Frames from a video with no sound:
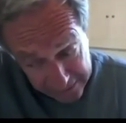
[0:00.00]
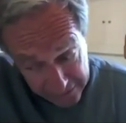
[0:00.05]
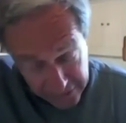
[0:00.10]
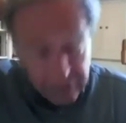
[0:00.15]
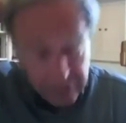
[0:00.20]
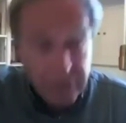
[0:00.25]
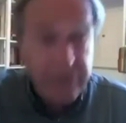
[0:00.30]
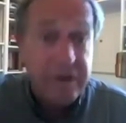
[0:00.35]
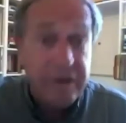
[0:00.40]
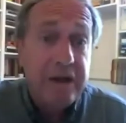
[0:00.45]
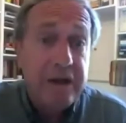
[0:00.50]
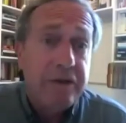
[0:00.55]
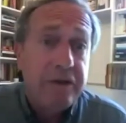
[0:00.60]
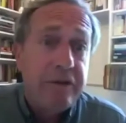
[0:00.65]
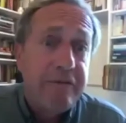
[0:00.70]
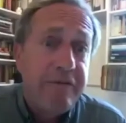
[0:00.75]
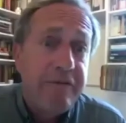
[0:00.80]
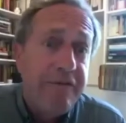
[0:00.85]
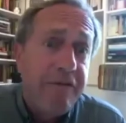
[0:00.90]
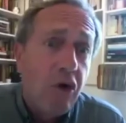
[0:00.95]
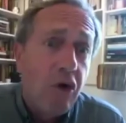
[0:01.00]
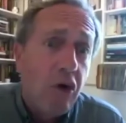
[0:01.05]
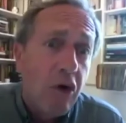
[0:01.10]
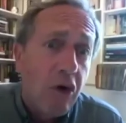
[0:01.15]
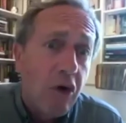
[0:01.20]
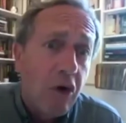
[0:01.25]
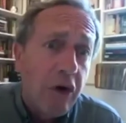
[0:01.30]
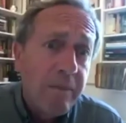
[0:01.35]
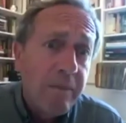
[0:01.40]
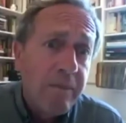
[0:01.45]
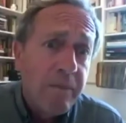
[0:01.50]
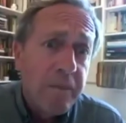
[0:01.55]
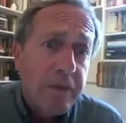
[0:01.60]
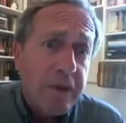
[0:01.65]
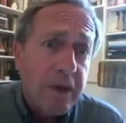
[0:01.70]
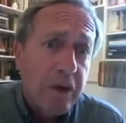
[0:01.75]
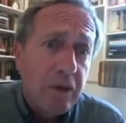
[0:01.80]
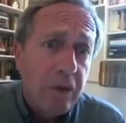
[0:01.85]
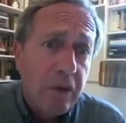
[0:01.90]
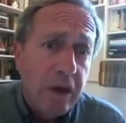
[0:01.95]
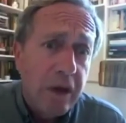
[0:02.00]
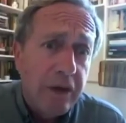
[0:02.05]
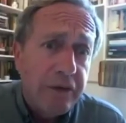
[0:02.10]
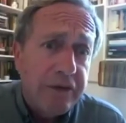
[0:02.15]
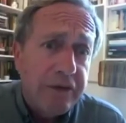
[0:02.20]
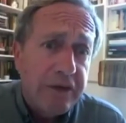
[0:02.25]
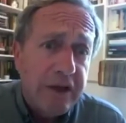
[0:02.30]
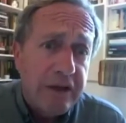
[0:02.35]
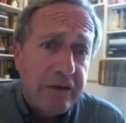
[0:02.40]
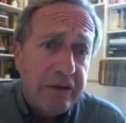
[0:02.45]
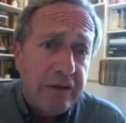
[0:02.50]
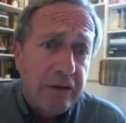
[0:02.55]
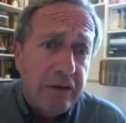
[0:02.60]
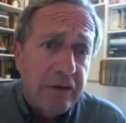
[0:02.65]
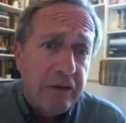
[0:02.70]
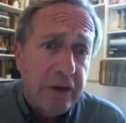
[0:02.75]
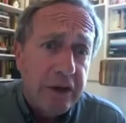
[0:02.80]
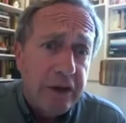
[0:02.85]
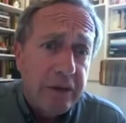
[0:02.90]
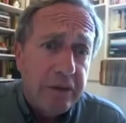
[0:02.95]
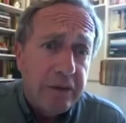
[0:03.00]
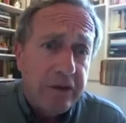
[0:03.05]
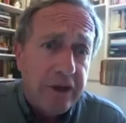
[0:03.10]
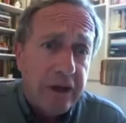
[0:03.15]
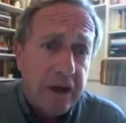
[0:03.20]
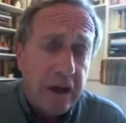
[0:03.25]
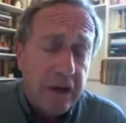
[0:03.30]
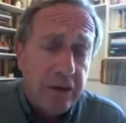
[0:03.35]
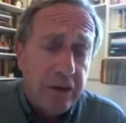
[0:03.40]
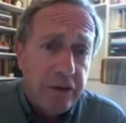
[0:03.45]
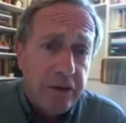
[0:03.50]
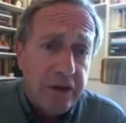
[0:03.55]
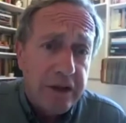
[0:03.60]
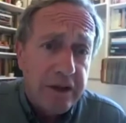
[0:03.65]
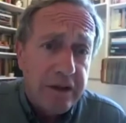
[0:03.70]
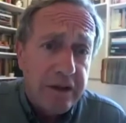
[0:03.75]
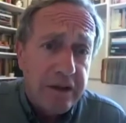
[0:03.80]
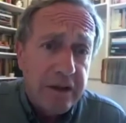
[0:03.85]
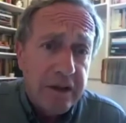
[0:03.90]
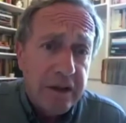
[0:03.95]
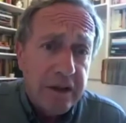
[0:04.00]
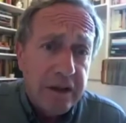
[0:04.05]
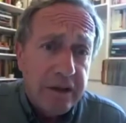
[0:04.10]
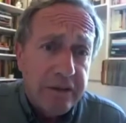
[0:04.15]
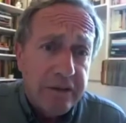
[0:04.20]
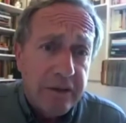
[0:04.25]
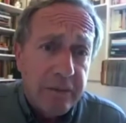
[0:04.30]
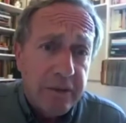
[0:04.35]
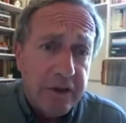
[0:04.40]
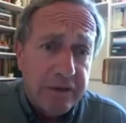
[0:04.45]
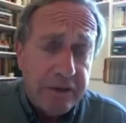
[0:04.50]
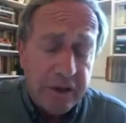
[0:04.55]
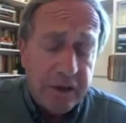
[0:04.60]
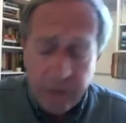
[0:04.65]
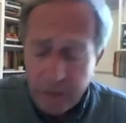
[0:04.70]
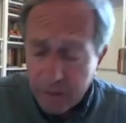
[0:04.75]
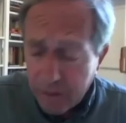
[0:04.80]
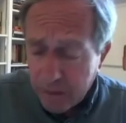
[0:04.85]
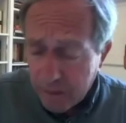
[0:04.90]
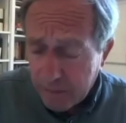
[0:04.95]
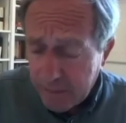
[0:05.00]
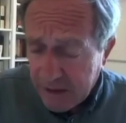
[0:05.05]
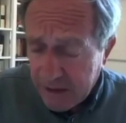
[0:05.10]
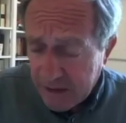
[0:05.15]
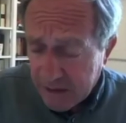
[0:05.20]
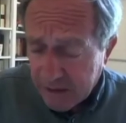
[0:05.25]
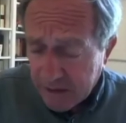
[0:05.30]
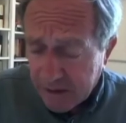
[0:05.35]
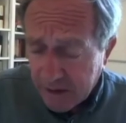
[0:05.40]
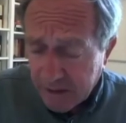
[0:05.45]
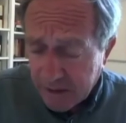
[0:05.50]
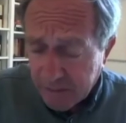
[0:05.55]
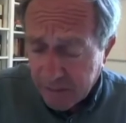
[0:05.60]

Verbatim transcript: 2004, all those states had joined, which included some of the Central European states,